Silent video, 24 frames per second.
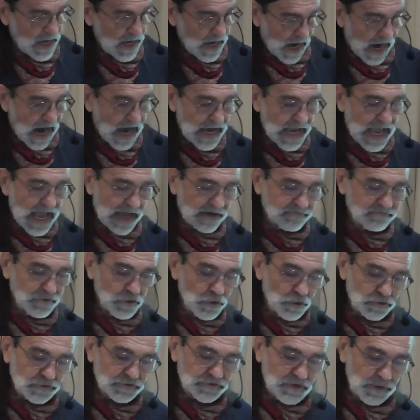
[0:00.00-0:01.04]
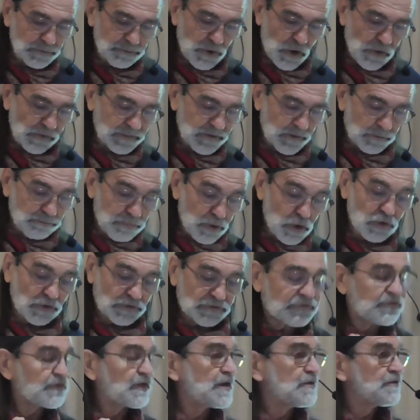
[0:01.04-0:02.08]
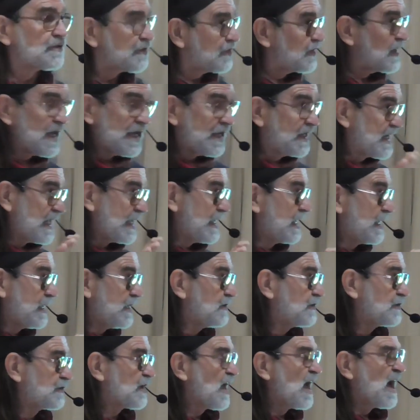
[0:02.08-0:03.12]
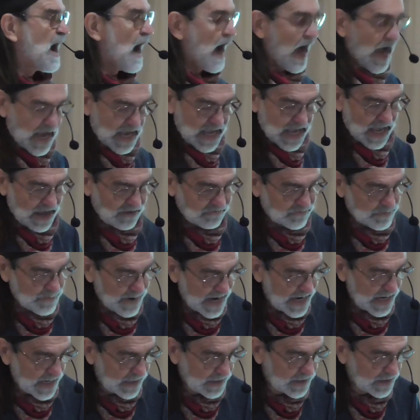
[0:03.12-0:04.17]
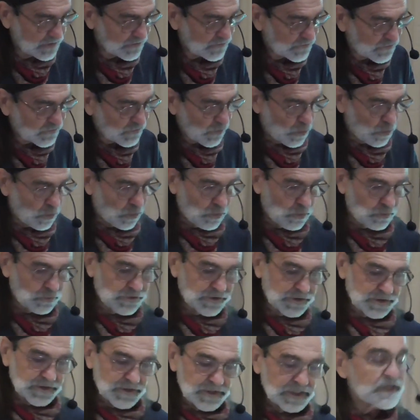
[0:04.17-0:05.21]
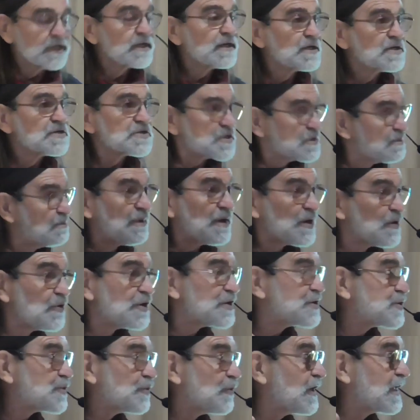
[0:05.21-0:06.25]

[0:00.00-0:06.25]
I have looked upon the books and CDs I have made and sold spiritual